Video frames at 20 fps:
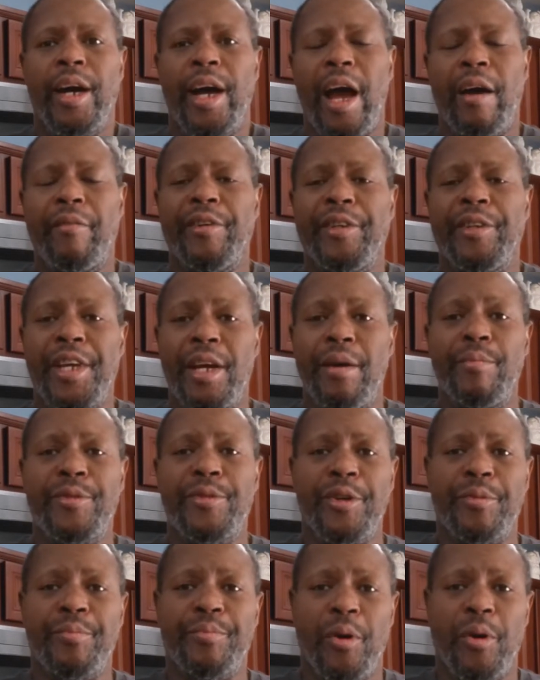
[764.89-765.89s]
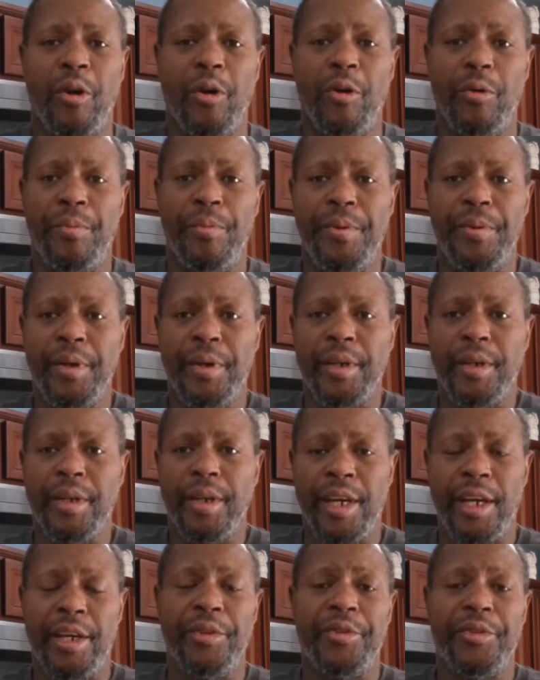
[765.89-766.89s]
I have a temperature probe
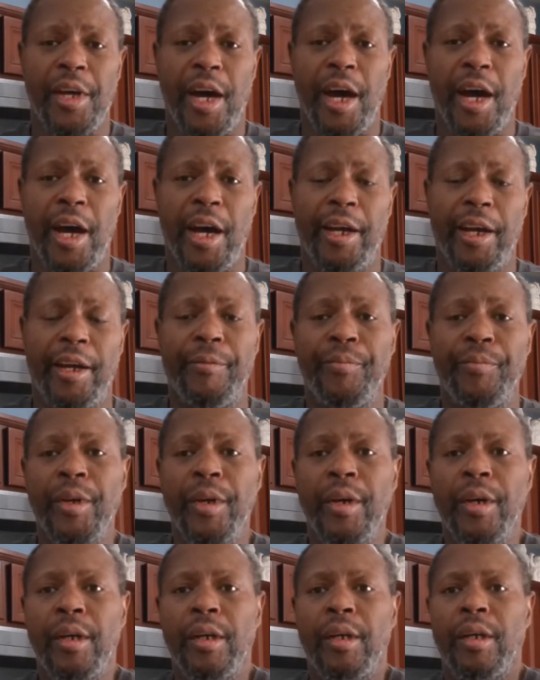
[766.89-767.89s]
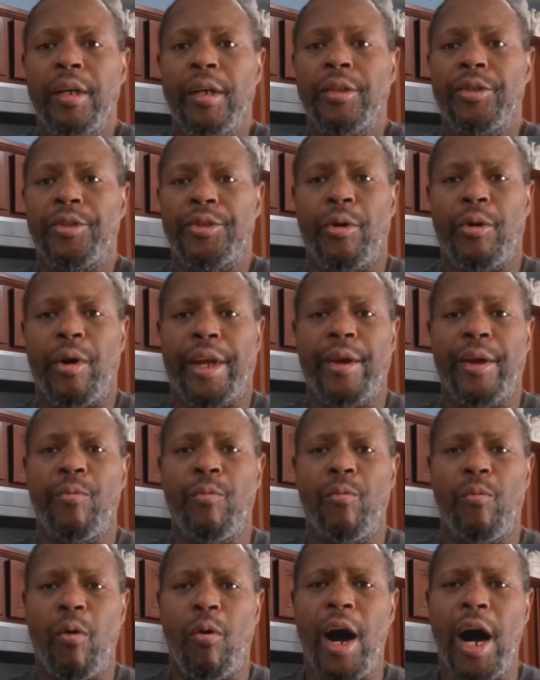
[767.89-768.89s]
inside so I
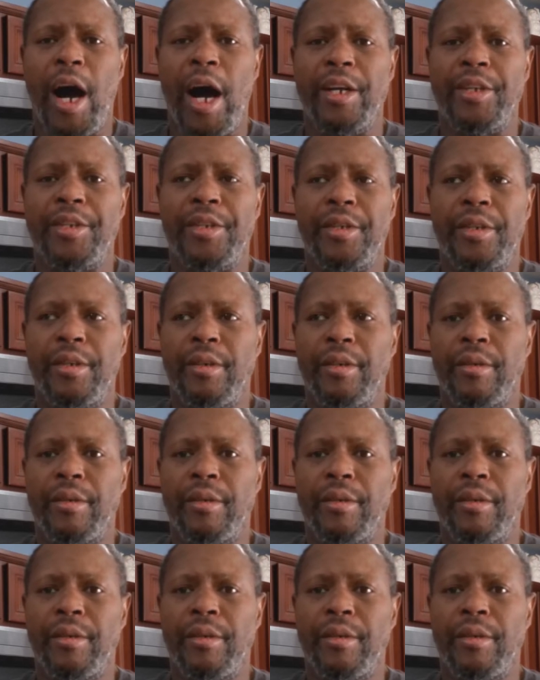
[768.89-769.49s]
can watch.